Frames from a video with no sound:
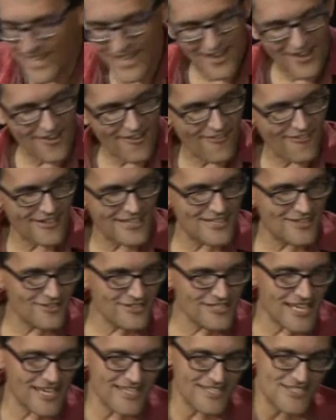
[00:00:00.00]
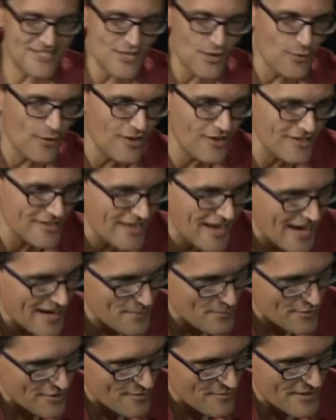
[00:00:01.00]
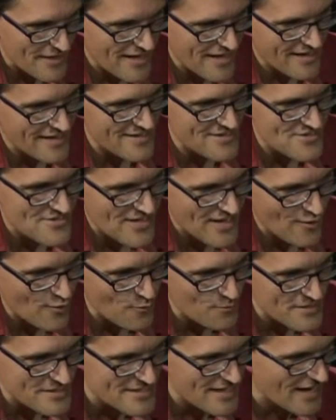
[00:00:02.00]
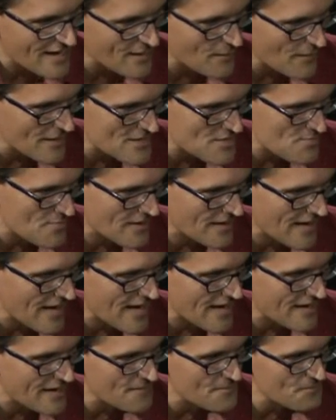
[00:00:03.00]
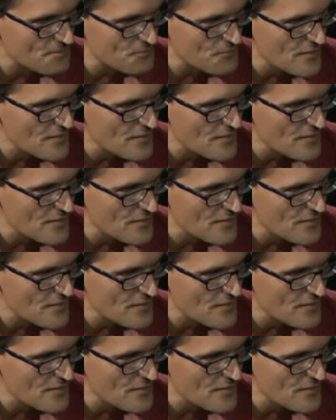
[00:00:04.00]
I don't know. He looks like he's still wearing a diaper, to be honest. I hope he's not in my spaghetti.